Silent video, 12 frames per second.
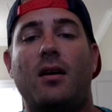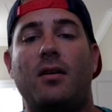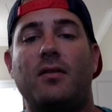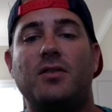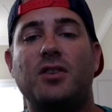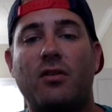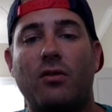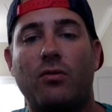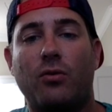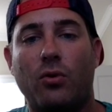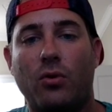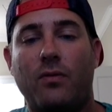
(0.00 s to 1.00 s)
the general
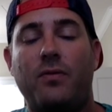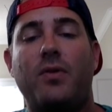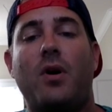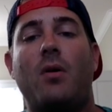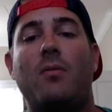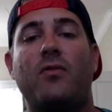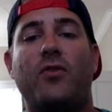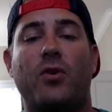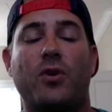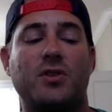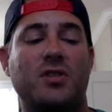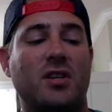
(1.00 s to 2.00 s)
rule of thumb
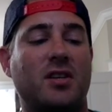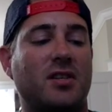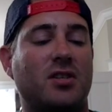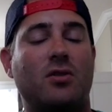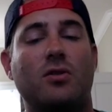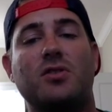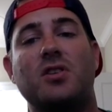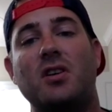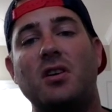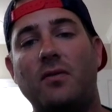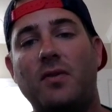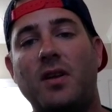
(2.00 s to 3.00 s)
for statistical
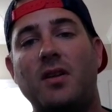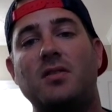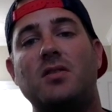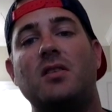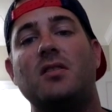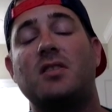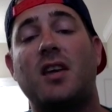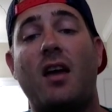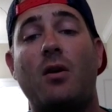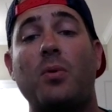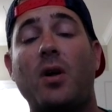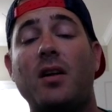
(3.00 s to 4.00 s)
significance in
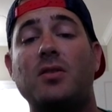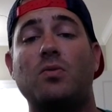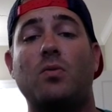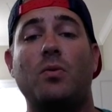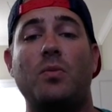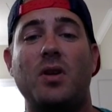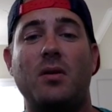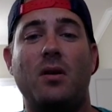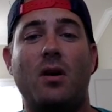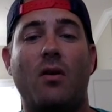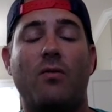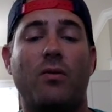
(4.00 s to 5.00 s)
scatter plots would
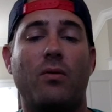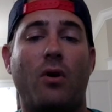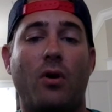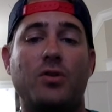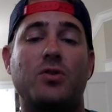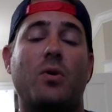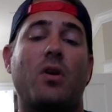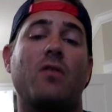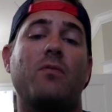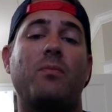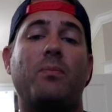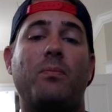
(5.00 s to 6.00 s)
be a R-squared
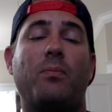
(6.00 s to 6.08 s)
of